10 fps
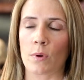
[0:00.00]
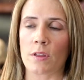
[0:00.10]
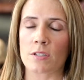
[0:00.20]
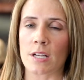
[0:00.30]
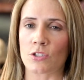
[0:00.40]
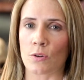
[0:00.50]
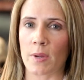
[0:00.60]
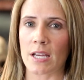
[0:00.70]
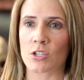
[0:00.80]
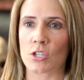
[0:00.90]
With our denture
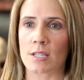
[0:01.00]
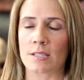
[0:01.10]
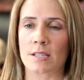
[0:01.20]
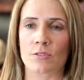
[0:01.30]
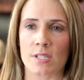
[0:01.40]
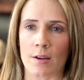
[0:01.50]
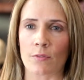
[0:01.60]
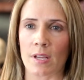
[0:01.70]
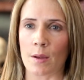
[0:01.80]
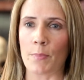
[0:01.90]
patients, there's
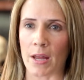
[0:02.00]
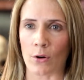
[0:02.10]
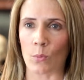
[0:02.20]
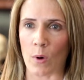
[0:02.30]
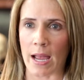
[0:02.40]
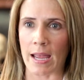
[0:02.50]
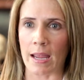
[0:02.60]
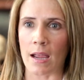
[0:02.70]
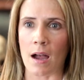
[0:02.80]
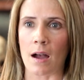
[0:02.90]
definitely a better
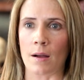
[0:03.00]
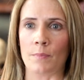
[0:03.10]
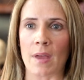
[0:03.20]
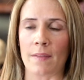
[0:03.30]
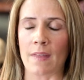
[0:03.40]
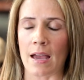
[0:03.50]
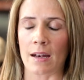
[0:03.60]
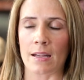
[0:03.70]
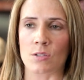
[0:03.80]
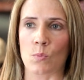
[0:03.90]
way, um, and
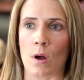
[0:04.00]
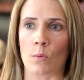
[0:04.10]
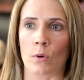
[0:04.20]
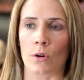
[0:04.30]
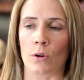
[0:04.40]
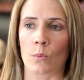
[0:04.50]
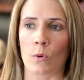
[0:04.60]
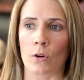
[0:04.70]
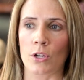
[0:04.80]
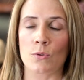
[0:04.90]
that is what we're,
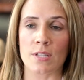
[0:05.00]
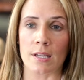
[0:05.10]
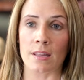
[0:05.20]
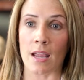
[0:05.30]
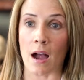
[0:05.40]
we're using the